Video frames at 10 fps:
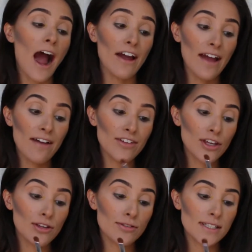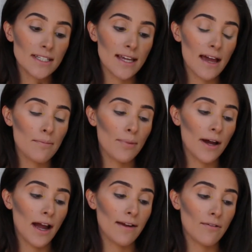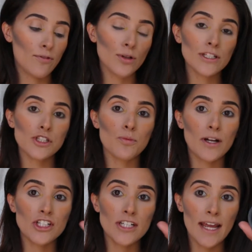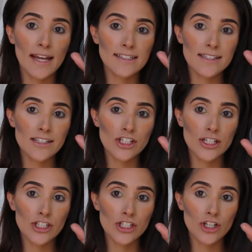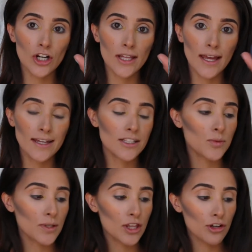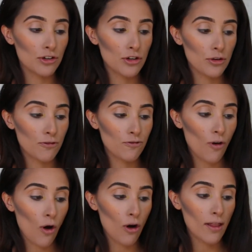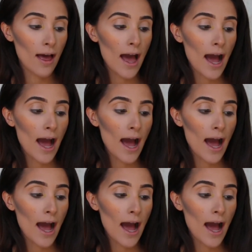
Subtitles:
I haven't used it yet, but I have only swatched it, and it's in the shade Starlight. It's one of their new fall